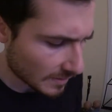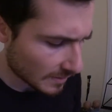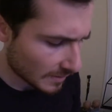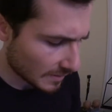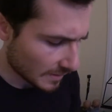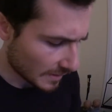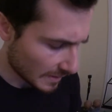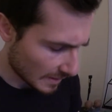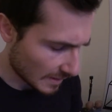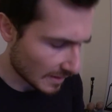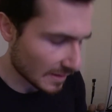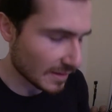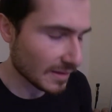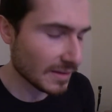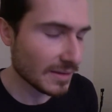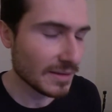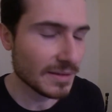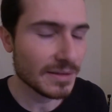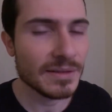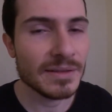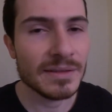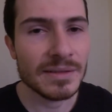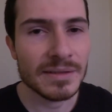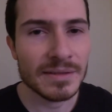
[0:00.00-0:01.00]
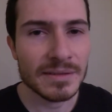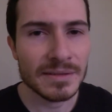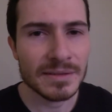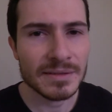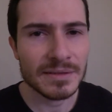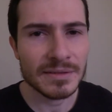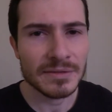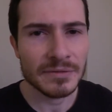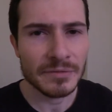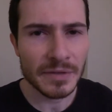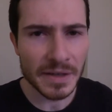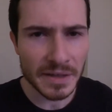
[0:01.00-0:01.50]
Yeah,
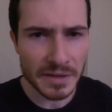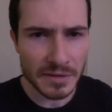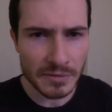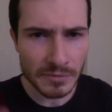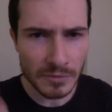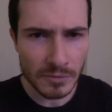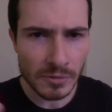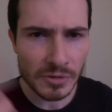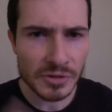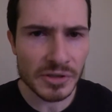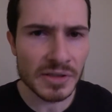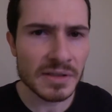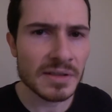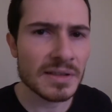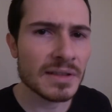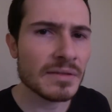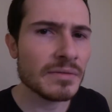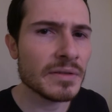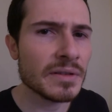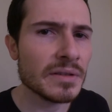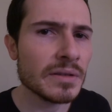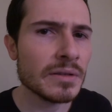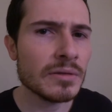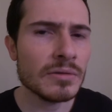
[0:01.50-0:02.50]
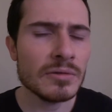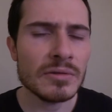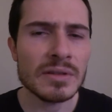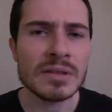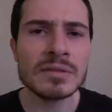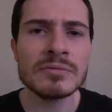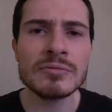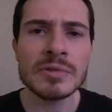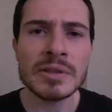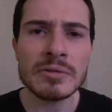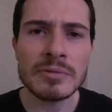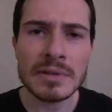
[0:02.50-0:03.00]
thank you for watching this video,
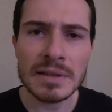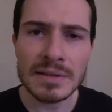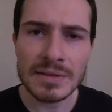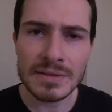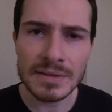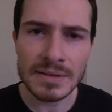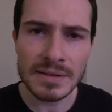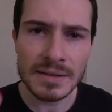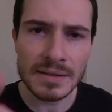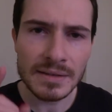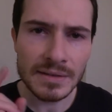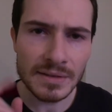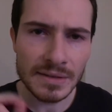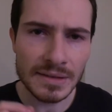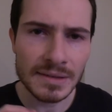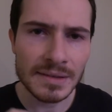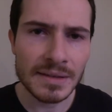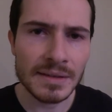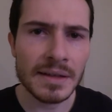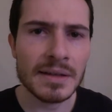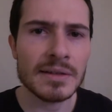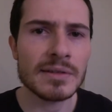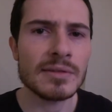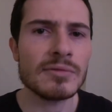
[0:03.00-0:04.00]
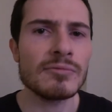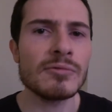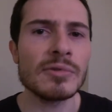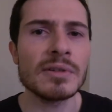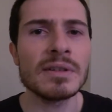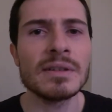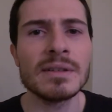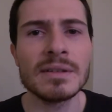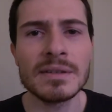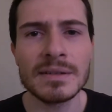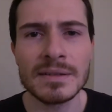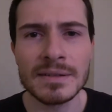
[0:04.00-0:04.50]
and we will see us in the next
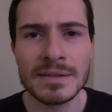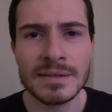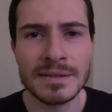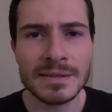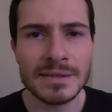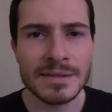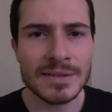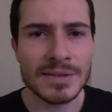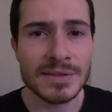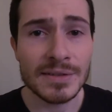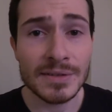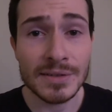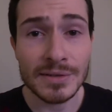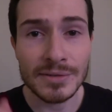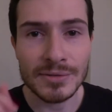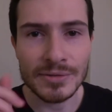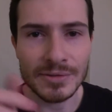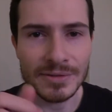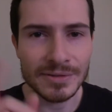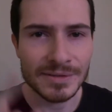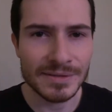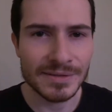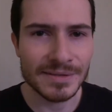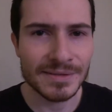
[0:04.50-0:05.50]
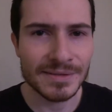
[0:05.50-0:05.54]
one. See you.